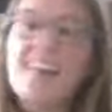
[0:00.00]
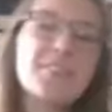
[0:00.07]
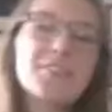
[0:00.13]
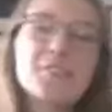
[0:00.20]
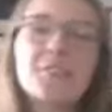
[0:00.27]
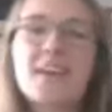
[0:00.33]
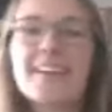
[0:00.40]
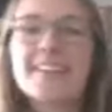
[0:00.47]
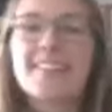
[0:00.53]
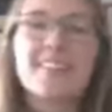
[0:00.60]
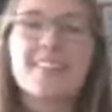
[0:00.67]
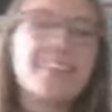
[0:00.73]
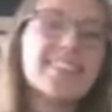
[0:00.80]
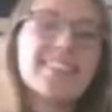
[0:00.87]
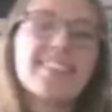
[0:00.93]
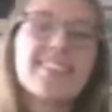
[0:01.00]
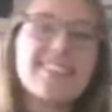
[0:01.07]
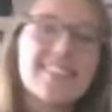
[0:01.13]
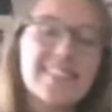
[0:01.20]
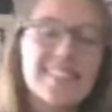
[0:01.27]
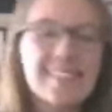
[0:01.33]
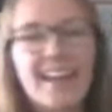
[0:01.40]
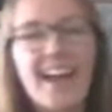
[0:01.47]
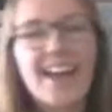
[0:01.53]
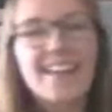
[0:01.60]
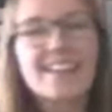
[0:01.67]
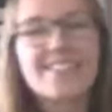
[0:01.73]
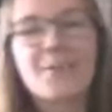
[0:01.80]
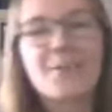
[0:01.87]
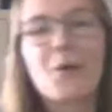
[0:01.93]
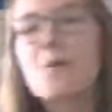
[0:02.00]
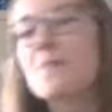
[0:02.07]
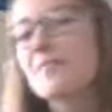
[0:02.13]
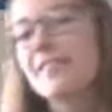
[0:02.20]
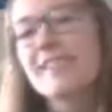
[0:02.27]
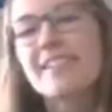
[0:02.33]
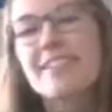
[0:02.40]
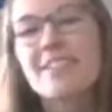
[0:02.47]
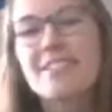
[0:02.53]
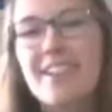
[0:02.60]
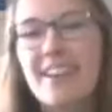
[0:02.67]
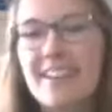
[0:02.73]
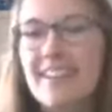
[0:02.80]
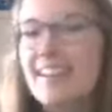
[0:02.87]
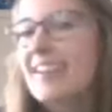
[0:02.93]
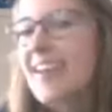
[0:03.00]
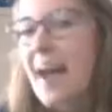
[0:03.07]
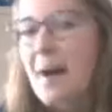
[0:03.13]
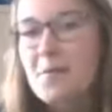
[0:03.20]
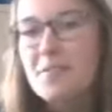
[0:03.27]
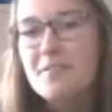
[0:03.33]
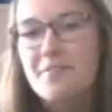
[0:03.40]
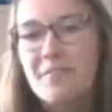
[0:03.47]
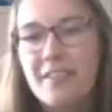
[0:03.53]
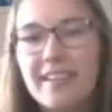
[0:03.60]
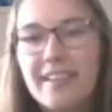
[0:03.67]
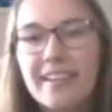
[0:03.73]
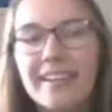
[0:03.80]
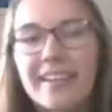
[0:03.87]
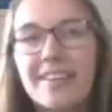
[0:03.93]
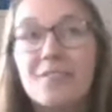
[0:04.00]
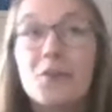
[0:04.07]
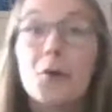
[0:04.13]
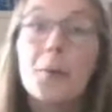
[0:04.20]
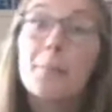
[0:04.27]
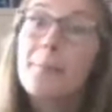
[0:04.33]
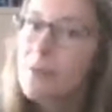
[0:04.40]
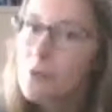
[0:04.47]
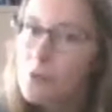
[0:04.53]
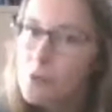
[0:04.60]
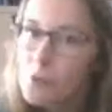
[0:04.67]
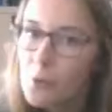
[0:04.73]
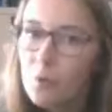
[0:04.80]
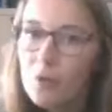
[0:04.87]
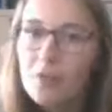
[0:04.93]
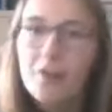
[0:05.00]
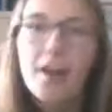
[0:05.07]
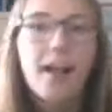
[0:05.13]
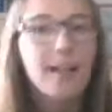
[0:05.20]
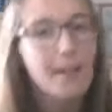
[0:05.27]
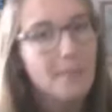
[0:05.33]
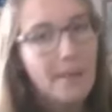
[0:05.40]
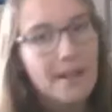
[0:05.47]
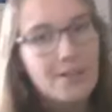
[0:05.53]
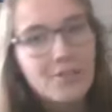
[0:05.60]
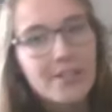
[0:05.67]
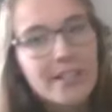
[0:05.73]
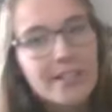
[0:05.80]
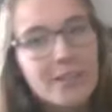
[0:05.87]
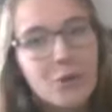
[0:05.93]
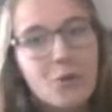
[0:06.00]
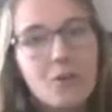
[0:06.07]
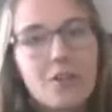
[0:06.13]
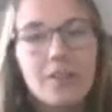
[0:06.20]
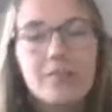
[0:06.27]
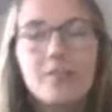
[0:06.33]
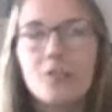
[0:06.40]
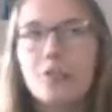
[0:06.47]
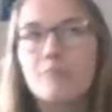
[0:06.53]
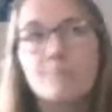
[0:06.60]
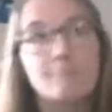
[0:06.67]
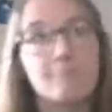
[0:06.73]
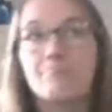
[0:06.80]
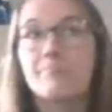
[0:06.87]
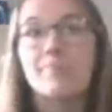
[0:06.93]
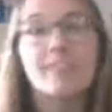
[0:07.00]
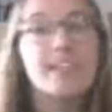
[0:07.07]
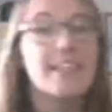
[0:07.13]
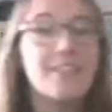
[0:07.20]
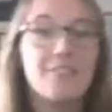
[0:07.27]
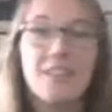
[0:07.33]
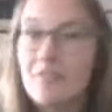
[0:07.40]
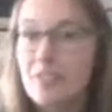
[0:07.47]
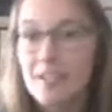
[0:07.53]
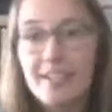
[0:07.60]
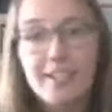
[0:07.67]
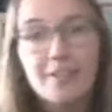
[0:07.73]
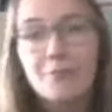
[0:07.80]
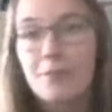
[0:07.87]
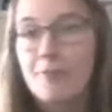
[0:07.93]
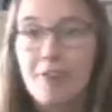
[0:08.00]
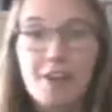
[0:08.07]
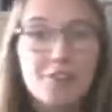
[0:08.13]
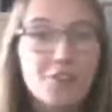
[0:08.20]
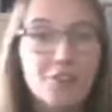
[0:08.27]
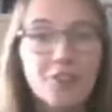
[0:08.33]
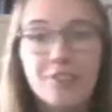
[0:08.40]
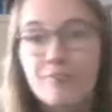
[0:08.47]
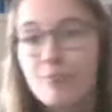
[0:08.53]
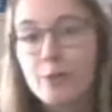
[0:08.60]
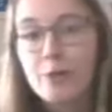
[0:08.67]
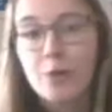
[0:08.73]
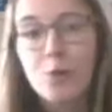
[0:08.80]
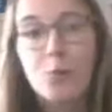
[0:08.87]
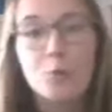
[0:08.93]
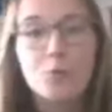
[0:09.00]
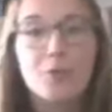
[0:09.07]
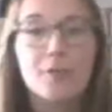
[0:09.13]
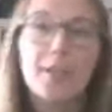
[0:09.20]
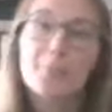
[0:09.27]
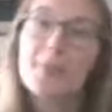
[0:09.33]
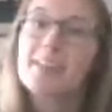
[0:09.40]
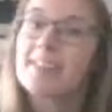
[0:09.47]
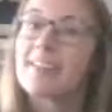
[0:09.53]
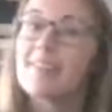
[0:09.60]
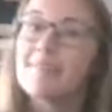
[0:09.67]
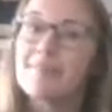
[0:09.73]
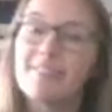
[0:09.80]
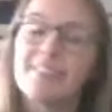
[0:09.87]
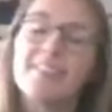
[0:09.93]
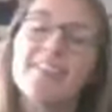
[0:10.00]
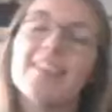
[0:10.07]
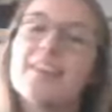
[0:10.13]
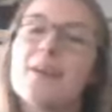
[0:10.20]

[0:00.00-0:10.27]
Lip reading: I know you guys study this in class, or hopefully you're studying it now if you're in middle school or elementary school, or even if you need a refresher when you're older like myself.